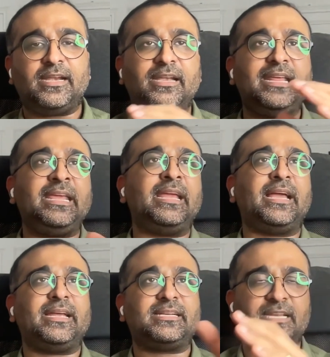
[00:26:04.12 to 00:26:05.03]
and a D
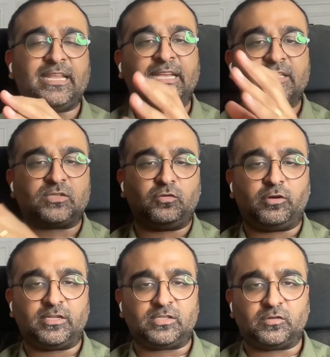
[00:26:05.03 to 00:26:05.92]
hires an E, and so
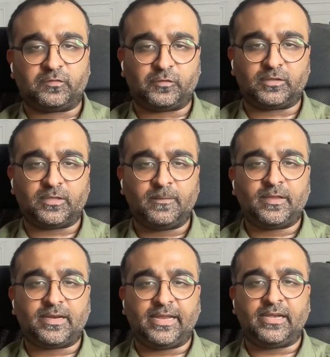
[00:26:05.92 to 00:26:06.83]
on and so forth,
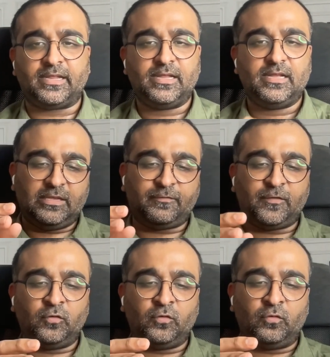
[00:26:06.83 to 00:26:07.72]
right? If
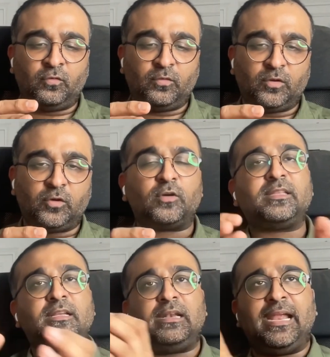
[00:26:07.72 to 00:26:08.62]
you go
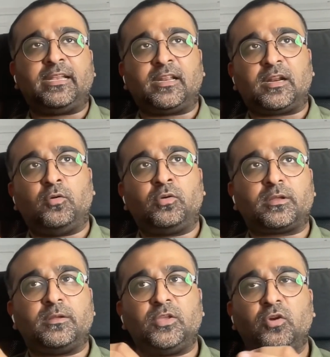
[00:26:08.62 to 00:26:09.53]
the later route,
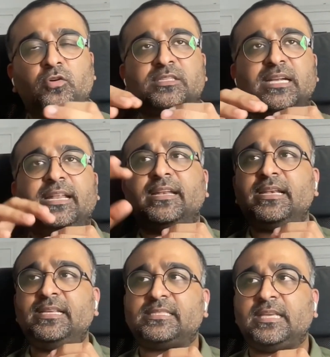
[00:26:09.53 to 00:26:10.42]
you're going to
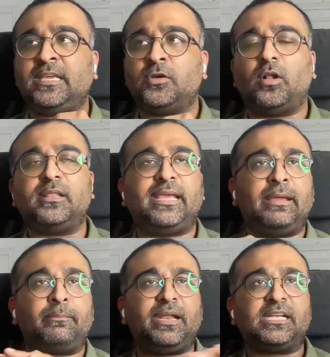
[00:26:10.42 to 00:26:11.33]
suddenly see all the
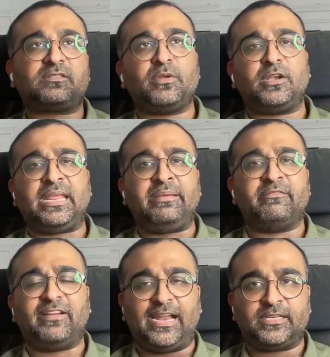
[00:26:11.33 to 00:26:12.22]
A players from your
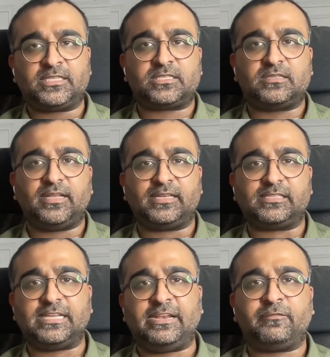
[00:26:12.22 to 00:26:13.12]
team vanish. They
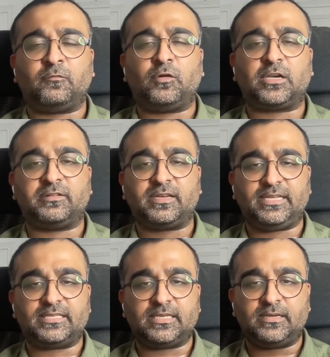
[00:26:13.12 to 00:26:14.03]
resign for whatever
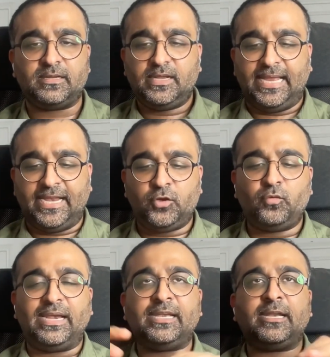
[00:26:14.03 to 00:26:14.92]
reason, and
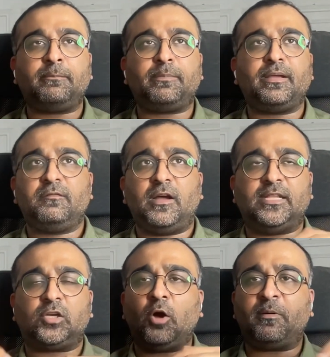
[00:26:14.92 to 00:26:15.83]
you end up at
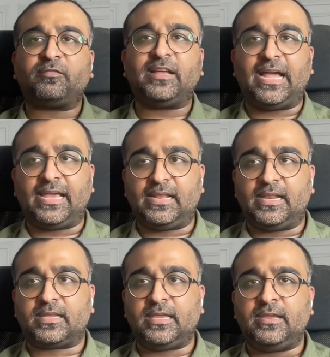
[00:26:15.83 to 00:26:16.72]
the top of the
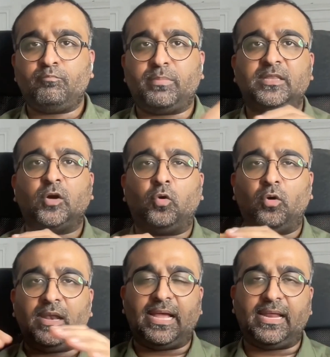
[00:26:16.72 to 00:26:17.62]
hierarchy, but the
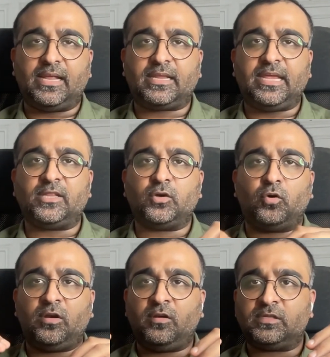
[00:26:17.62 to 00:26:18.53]
whole hierarchy and the
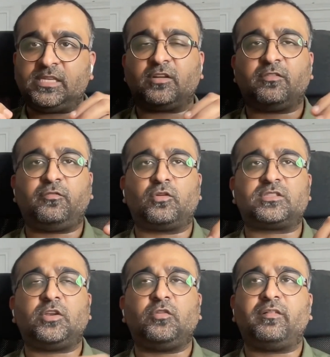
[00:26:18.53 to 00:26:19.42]
whole set of
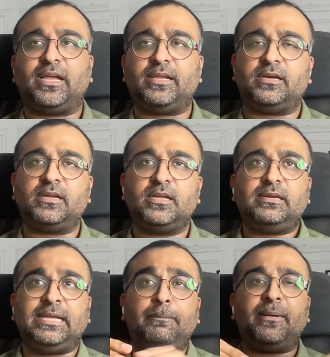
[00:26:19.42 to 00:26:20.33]
folks that you've hired
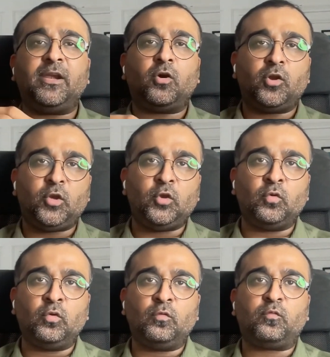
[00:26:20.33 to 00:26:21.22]
depend on
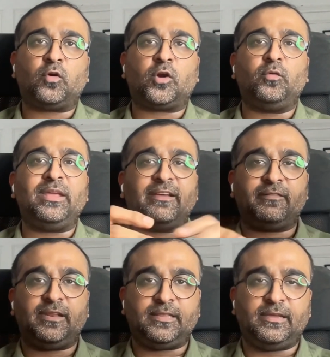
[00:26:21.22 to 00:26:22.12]
you for doing
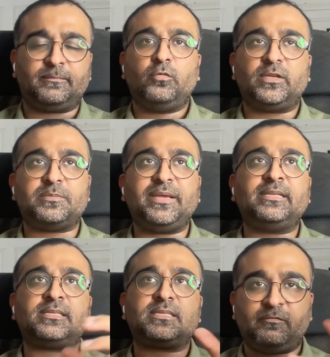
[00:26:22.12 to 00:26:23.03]
everything. Which
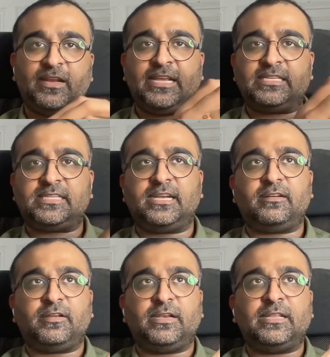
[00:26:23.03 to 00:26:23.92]
means, when I said
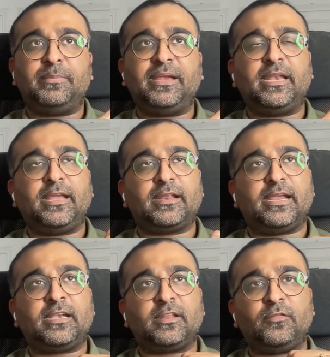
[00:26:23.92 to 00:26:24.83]
in the beginning,
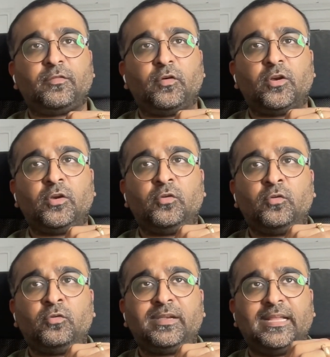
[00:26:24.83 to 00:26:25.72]
right, if you want to
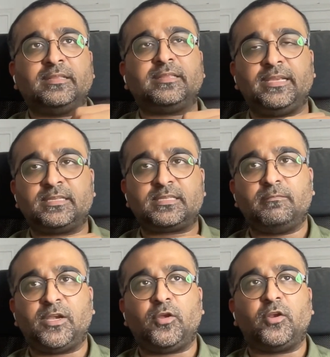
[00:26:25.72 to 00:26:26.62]
do 10 things,
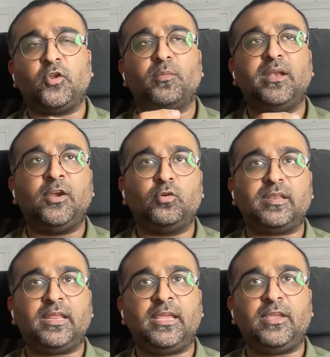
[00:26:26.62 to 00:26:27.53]
but you can humanly do
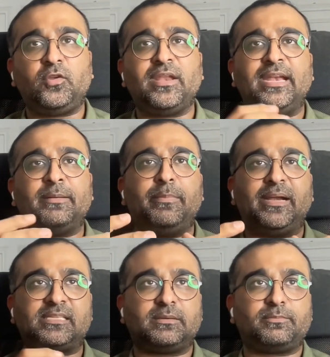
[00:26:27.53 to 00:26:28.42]
three, you need a
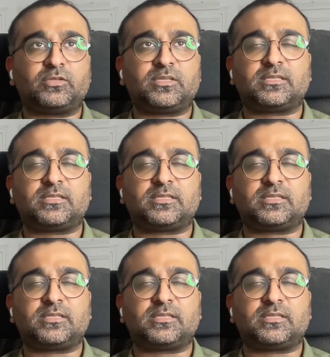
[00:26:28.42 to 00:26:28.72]
better support